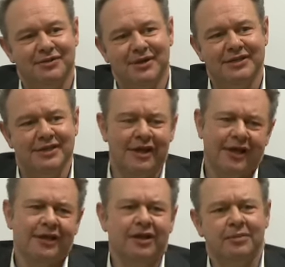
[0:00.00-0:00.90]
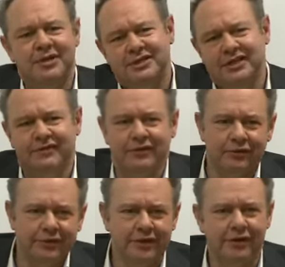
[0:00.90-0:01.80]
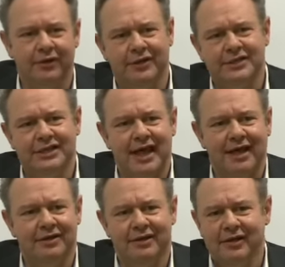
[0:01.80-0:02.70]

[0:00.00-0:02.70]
well, it's going to be difficult, you can't attack